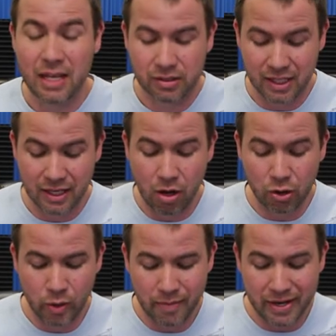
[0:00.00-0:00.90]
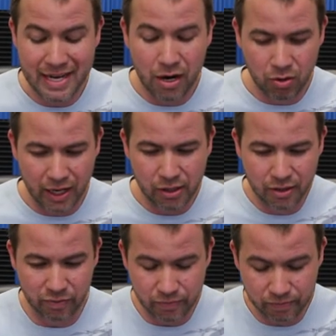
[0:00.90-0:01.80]
skeleton get all the way to my tower and I
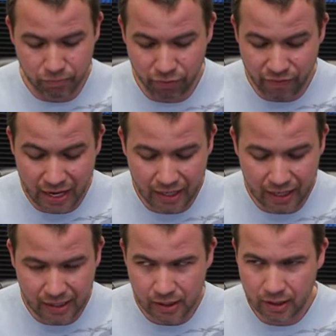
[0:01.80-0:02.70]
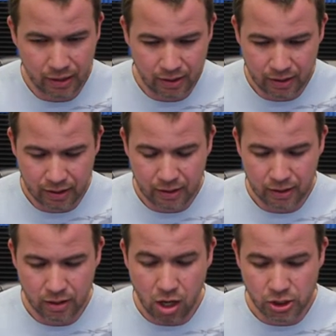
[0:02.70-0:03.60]
could have prevented it.
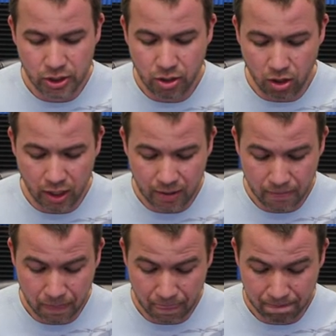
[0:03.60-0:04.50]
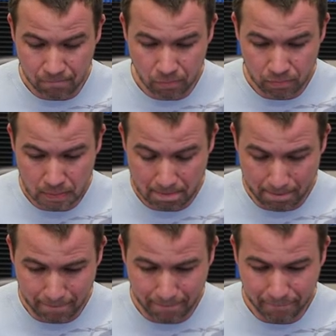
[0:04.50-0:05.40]
Gosh darn it.
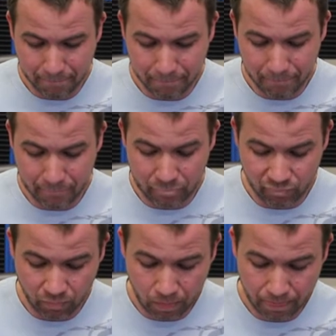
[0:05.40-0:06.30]
Hmm.